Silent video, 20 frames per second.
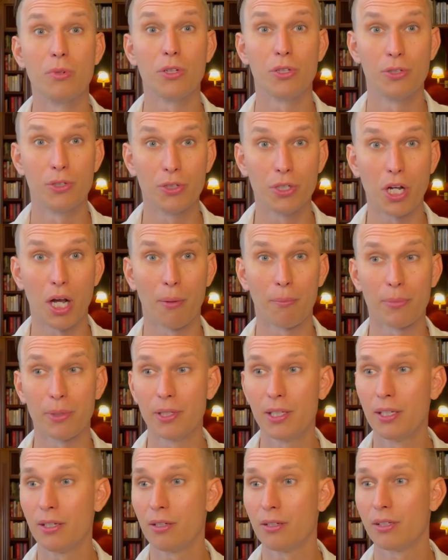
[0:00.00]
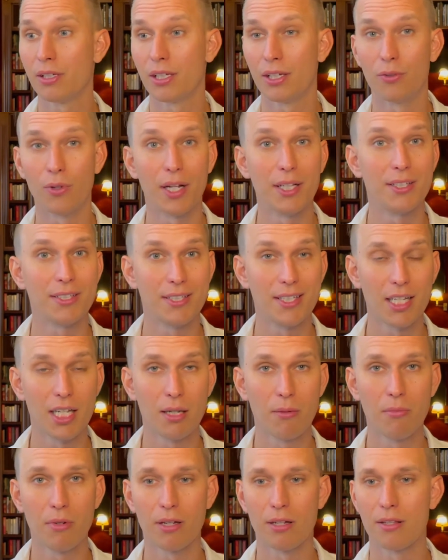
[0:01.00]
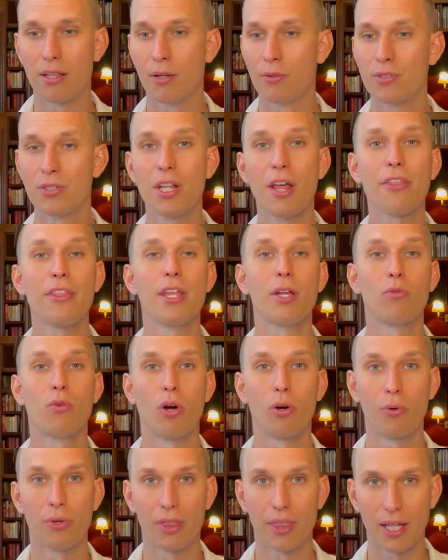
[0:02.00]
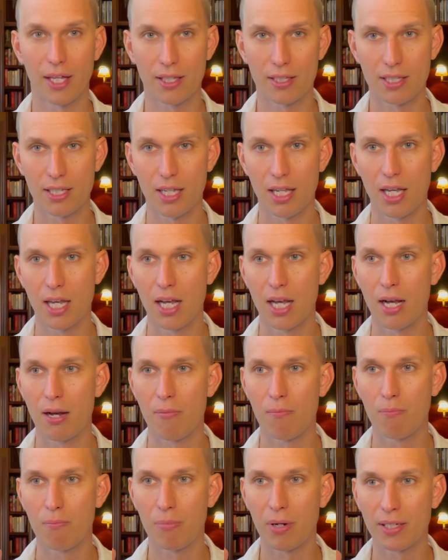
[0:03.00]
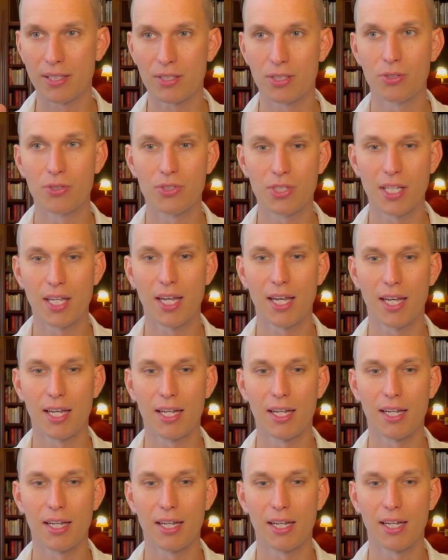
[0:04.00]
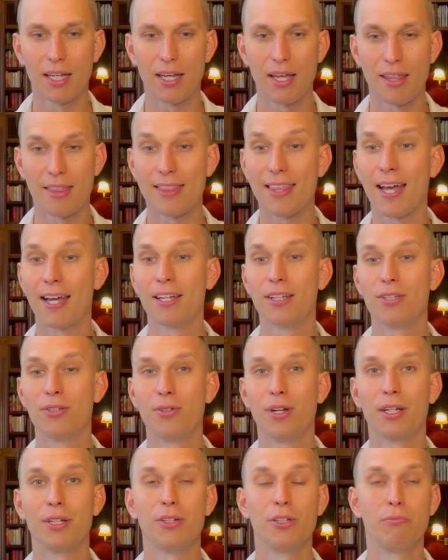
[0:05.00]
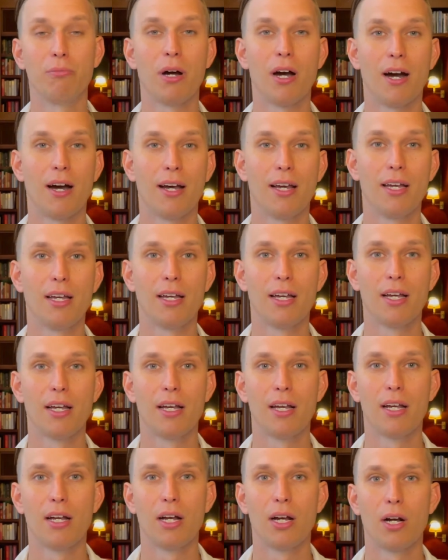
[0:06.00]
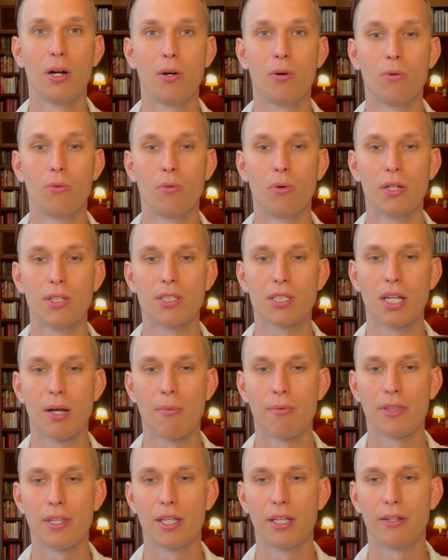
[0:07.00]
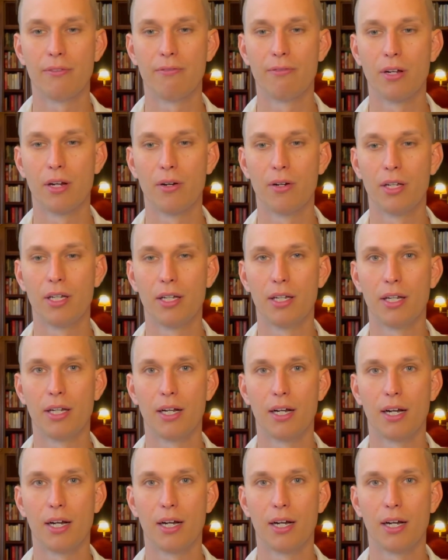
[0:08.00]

good company, great team. There was nothing wrong with that. But to say thank you and goodbye was something very,